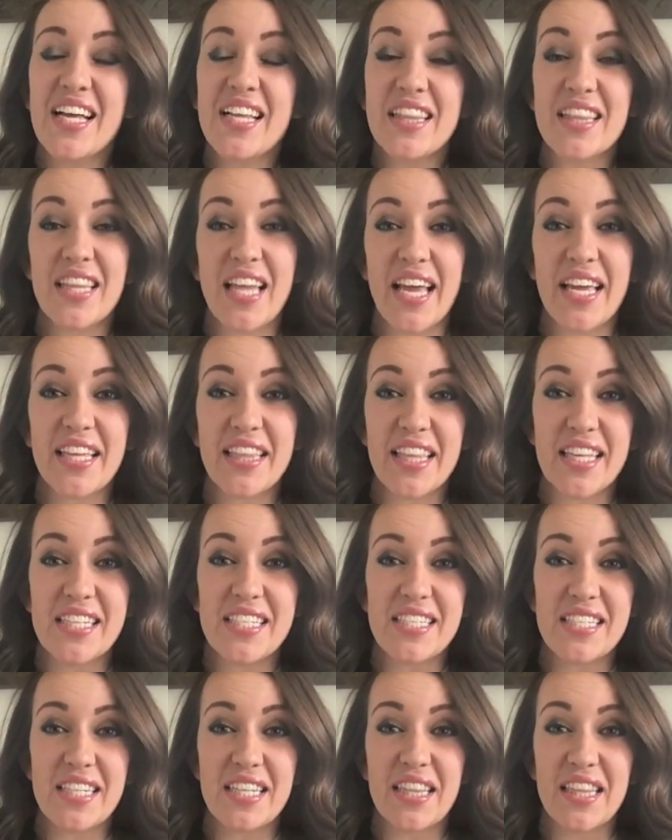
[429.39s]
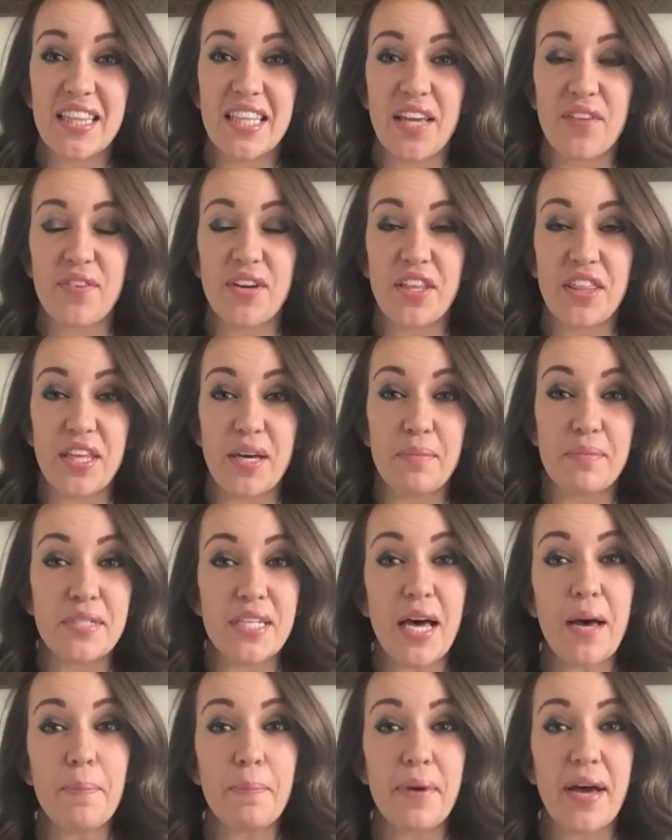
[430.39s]
Like this, give it a thumbs
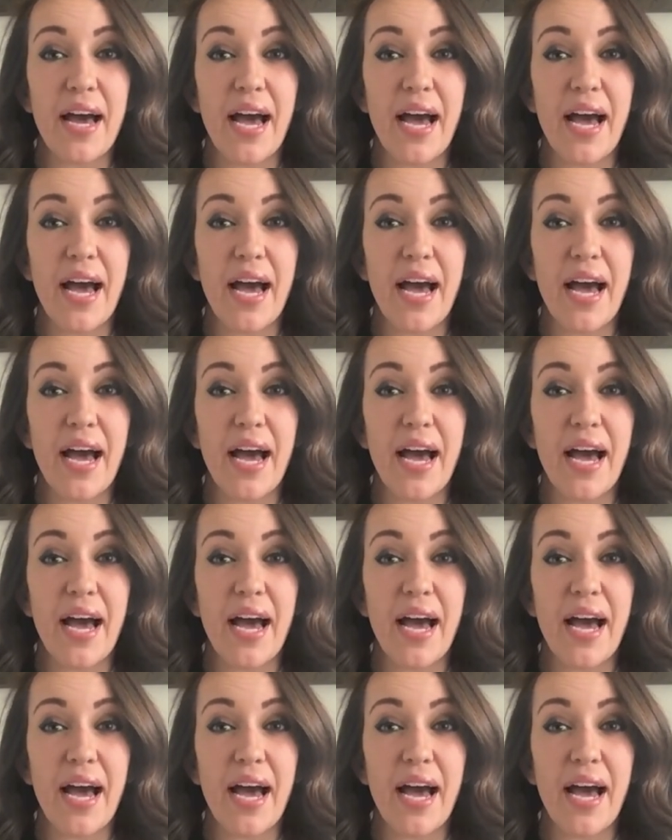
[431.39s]
up.